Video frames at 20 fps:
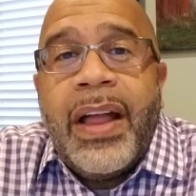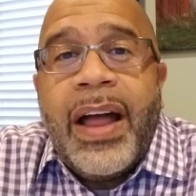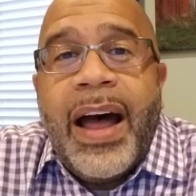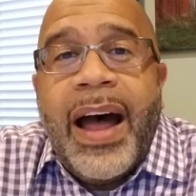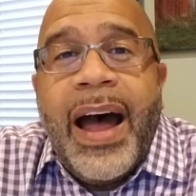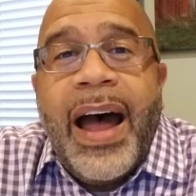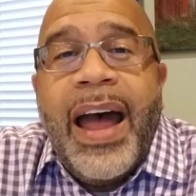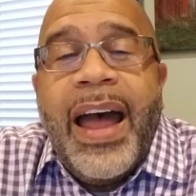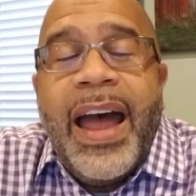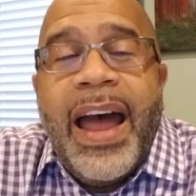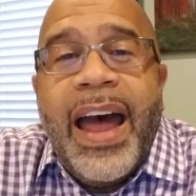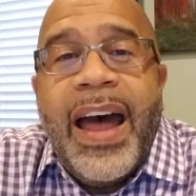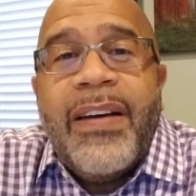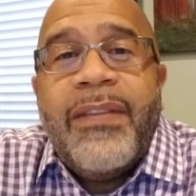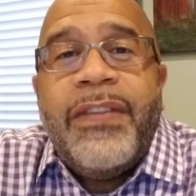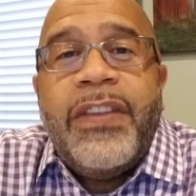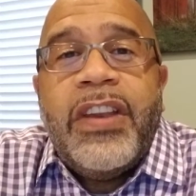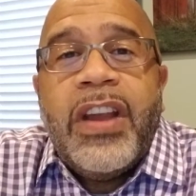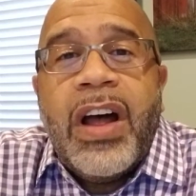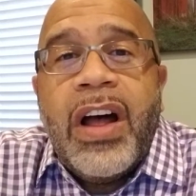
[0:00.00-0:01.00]
I
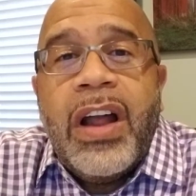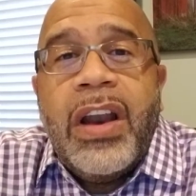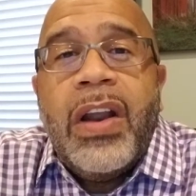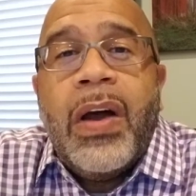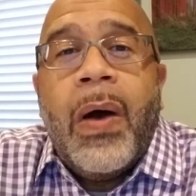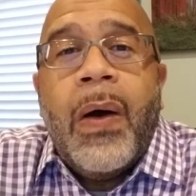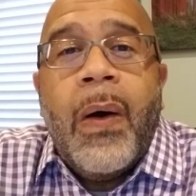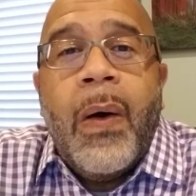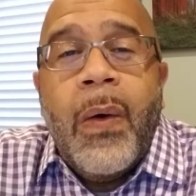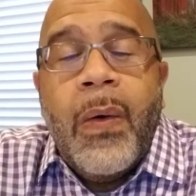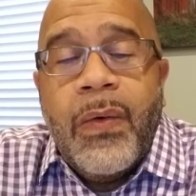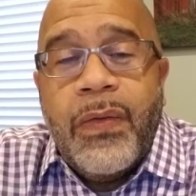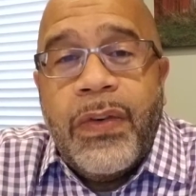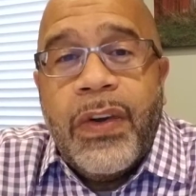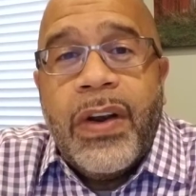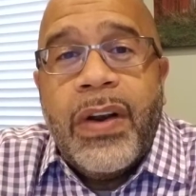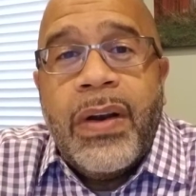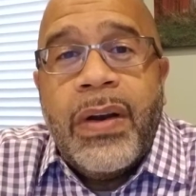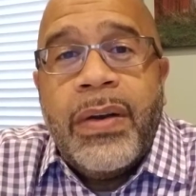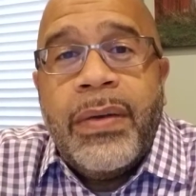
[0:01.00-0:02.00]
have done
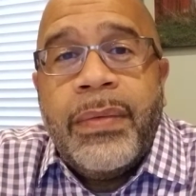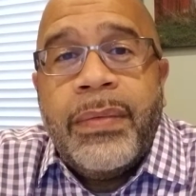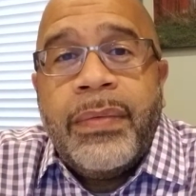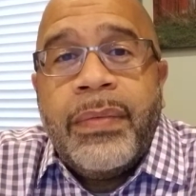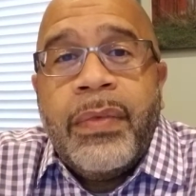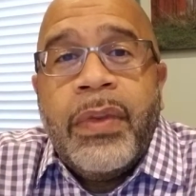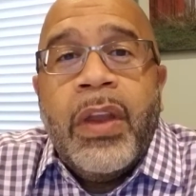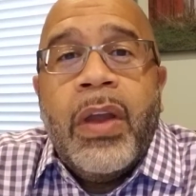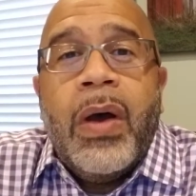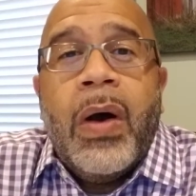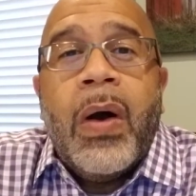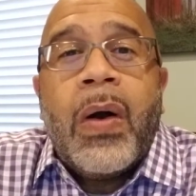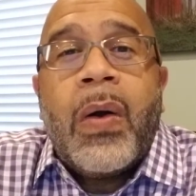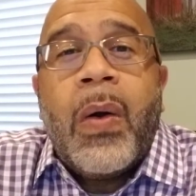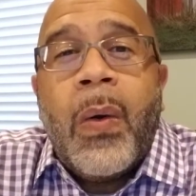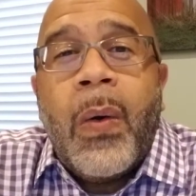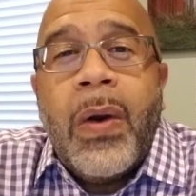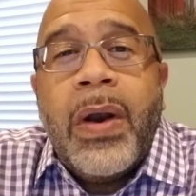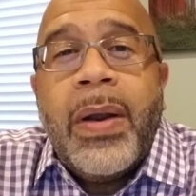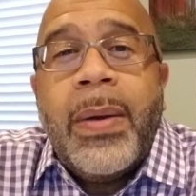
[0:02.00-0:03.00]
over
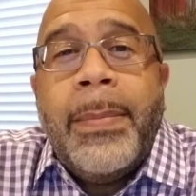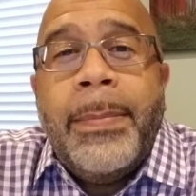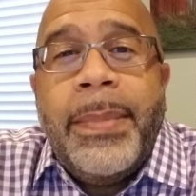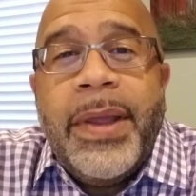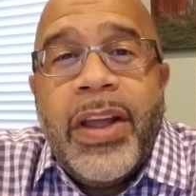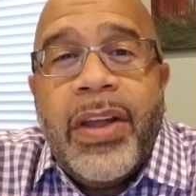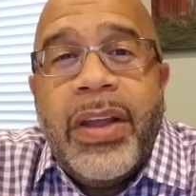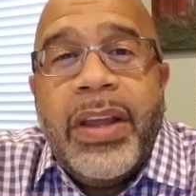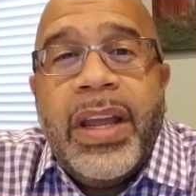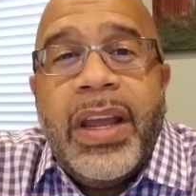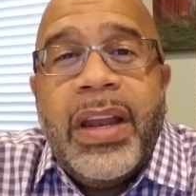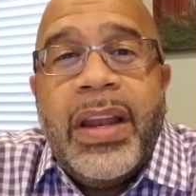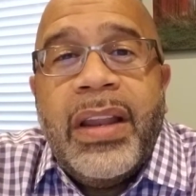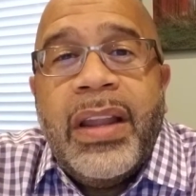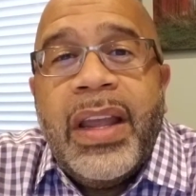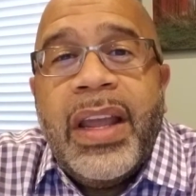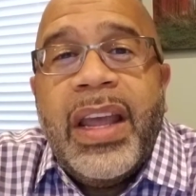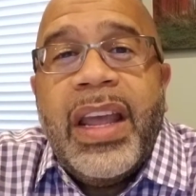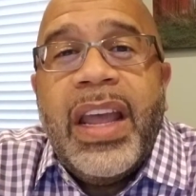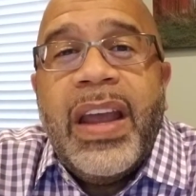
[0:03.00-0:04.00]
$250
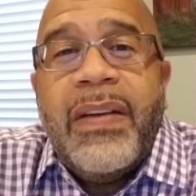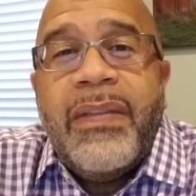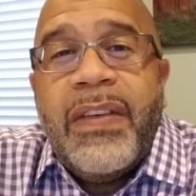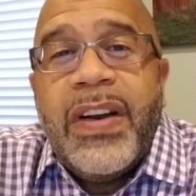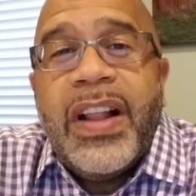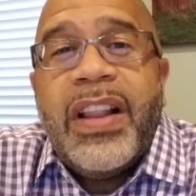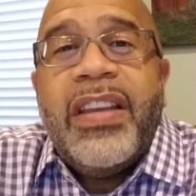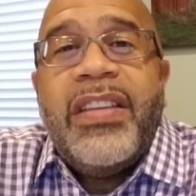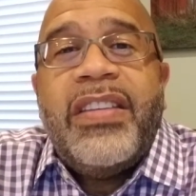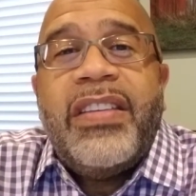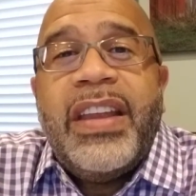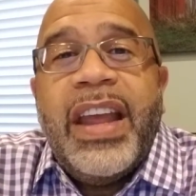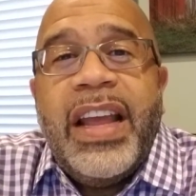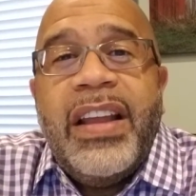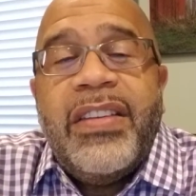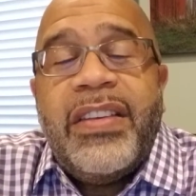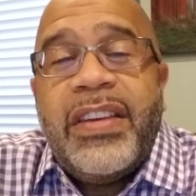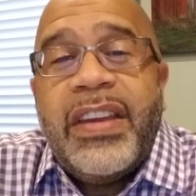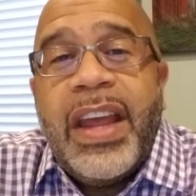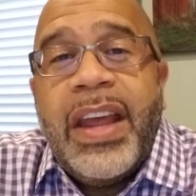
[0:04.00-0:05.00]
million in real
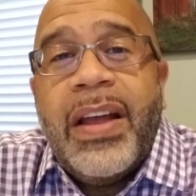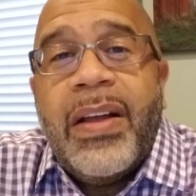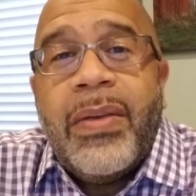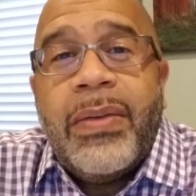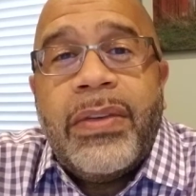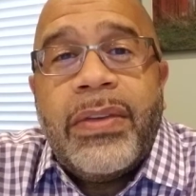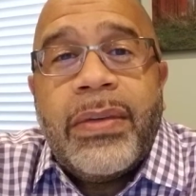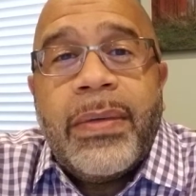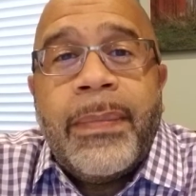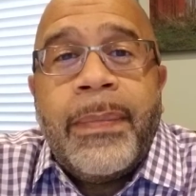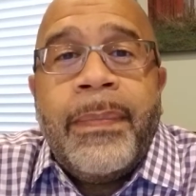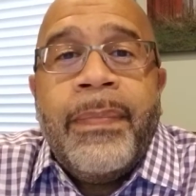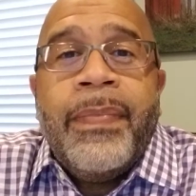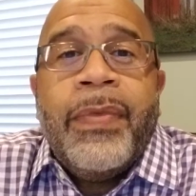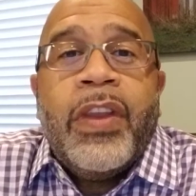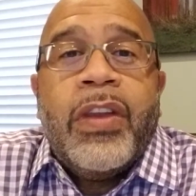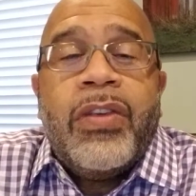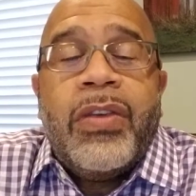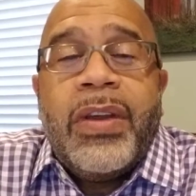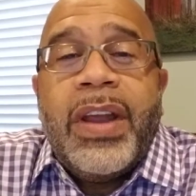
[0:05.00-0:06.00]
estate sales.
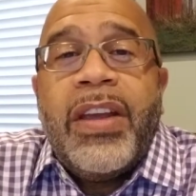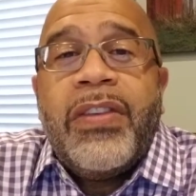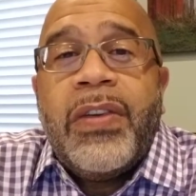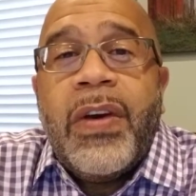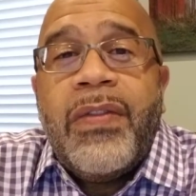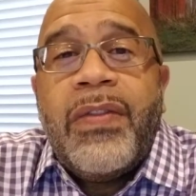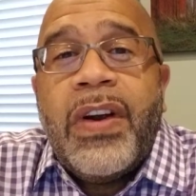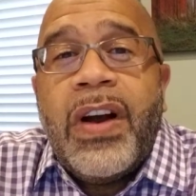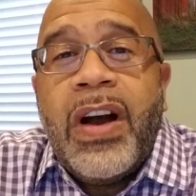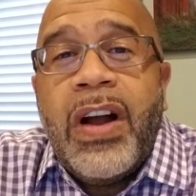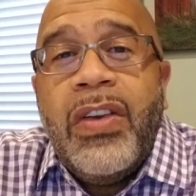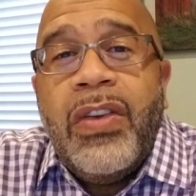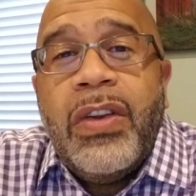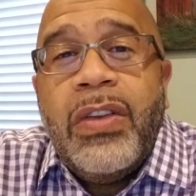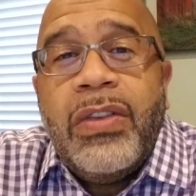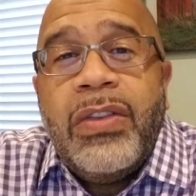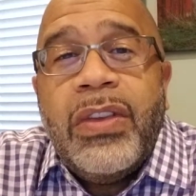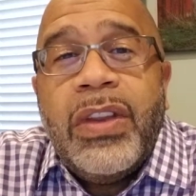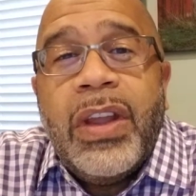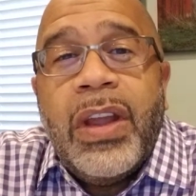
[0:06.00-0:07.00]
So that's over
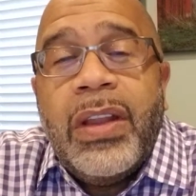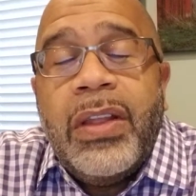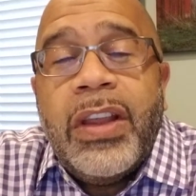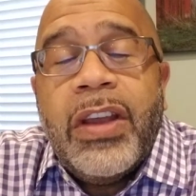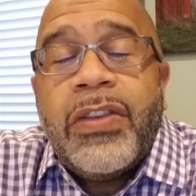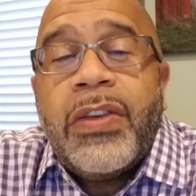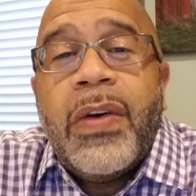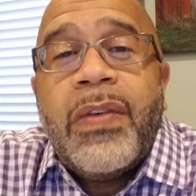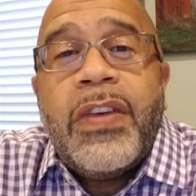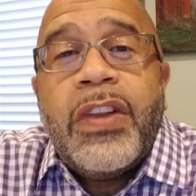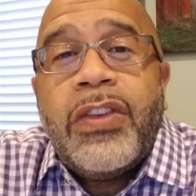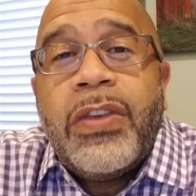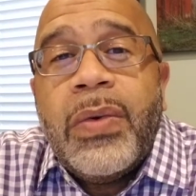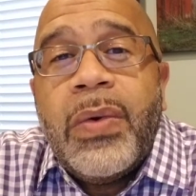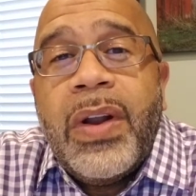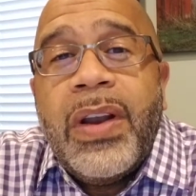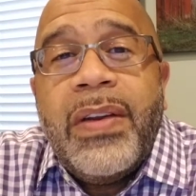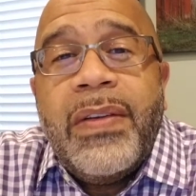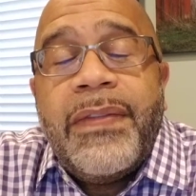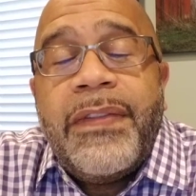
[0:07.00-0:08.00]

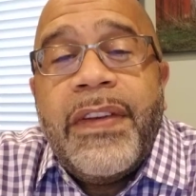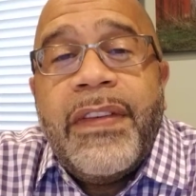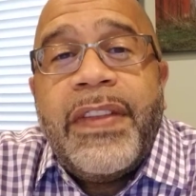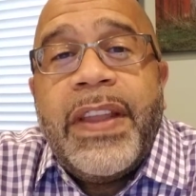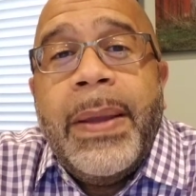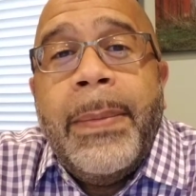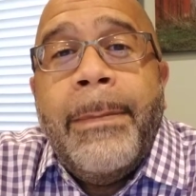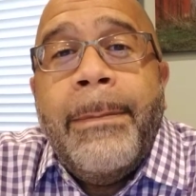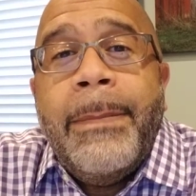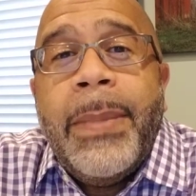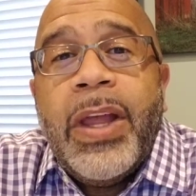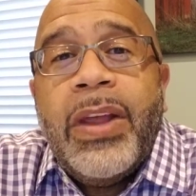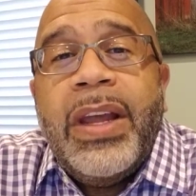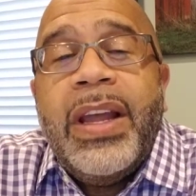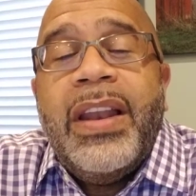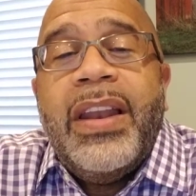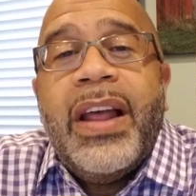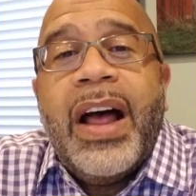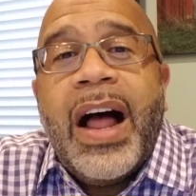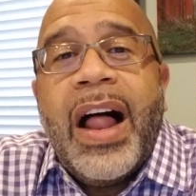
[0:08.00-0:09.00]
$250
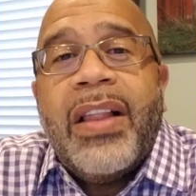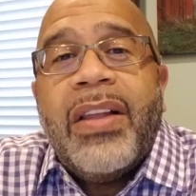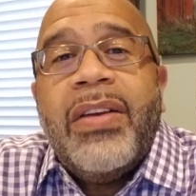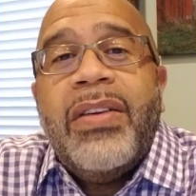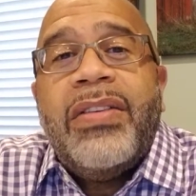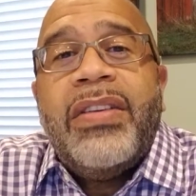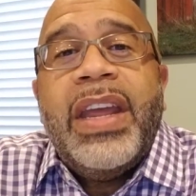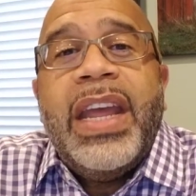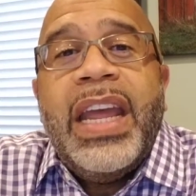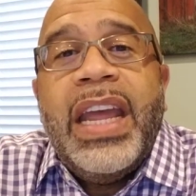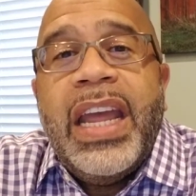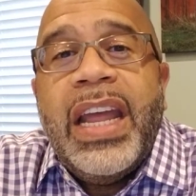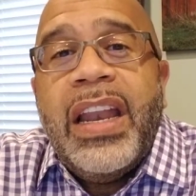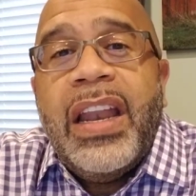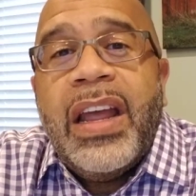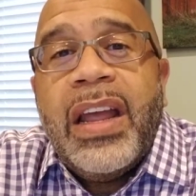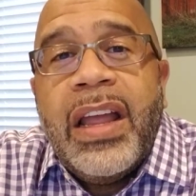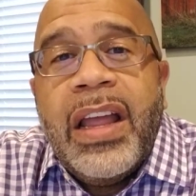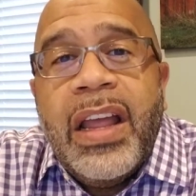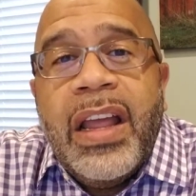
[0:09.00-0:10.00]
million
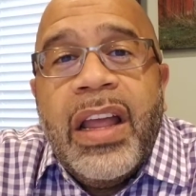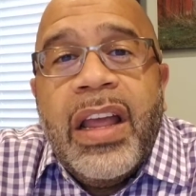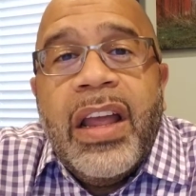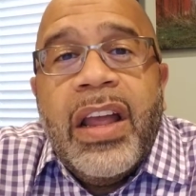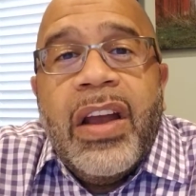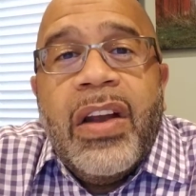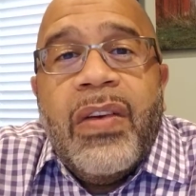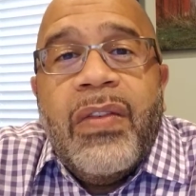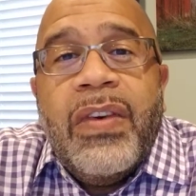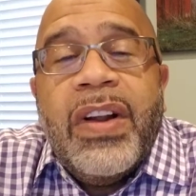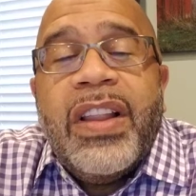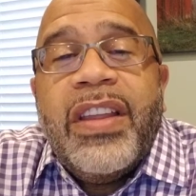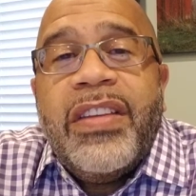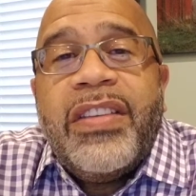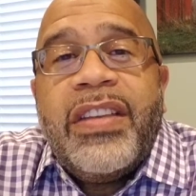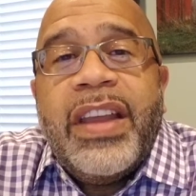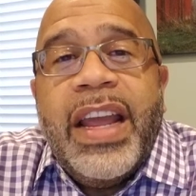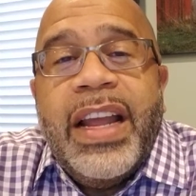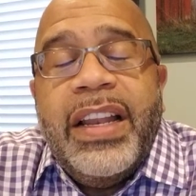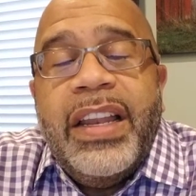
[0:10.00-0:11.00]
in real
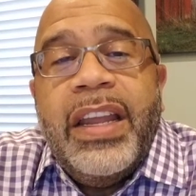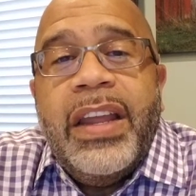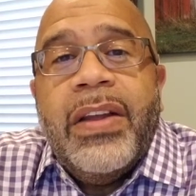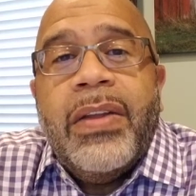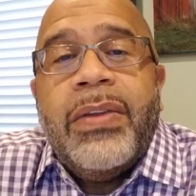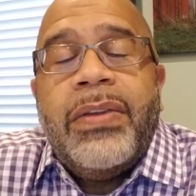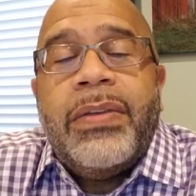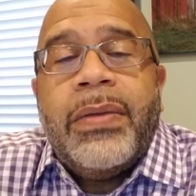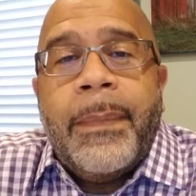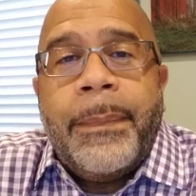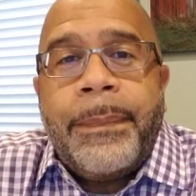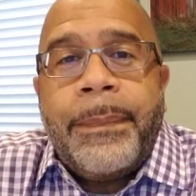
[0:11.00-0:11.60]
estate deals.